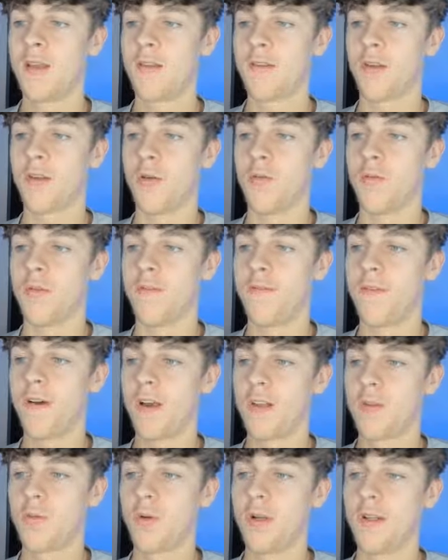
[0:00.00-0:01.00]
So the
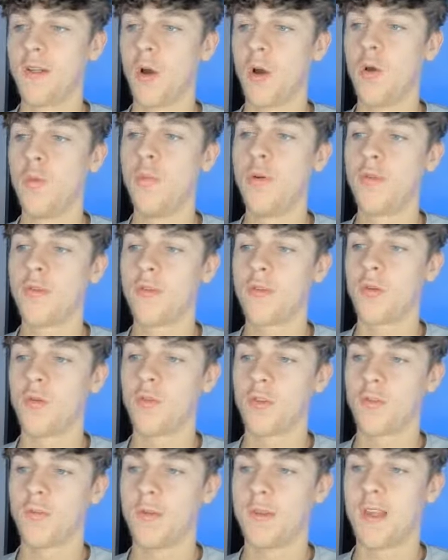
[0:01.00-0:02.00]
first one is open
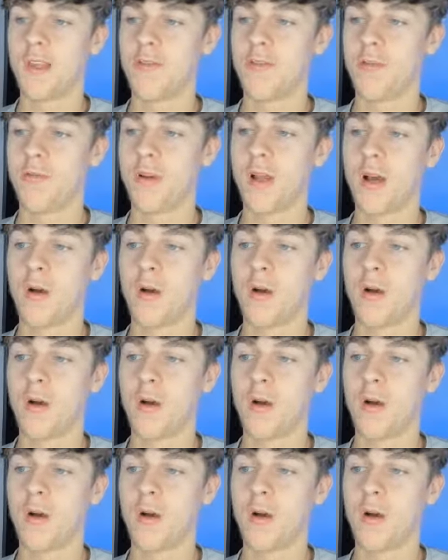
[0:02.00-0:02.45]
source material.